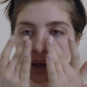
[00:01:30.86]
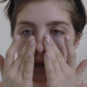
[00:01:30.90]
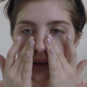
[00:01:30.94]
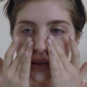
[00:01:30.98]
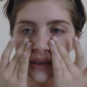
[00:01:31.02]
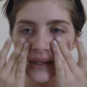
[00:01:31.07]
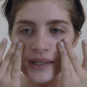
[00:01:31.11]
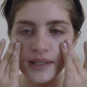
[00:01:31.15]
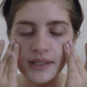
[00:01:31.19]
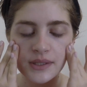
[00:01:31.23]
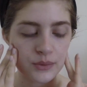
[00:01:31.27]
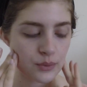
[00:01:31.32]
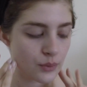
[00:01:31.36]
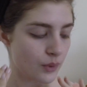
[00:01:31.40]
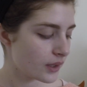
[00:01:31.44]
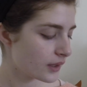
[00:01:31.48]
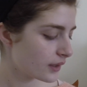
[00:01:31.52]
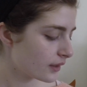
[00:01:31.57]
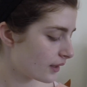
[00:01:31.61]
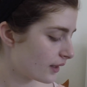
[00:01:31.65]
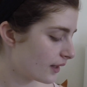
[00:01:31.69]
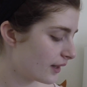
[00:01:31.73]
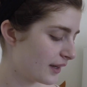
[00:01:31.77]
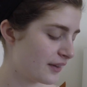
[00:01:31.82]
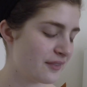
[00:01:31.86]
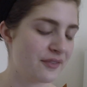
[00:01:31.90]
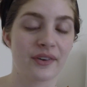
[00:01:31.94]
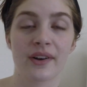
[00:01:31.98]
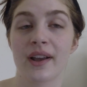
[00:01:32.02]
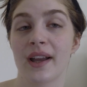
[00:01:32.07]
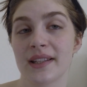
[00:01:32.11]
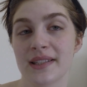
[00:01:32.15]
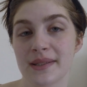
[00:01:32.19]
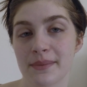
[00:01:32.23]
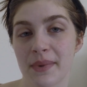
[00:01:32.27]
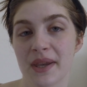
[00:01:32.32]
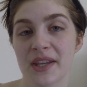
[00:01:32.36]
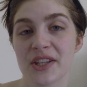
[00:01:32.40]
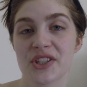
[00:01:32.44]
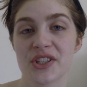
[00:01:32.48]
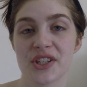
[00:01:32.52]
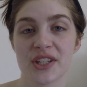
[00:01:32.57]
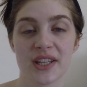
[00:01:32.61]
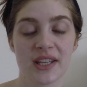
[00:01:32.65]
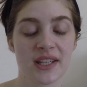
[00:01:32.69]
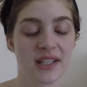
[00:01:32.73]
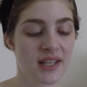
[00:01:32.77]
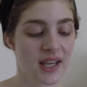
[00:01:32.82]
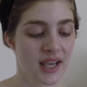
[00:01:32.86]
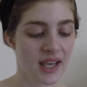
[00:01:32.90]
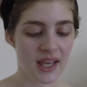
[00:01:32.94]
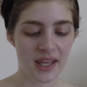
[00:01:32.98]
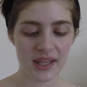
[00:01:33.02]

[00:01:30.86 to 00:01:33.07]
And this one, I forgot to mention it,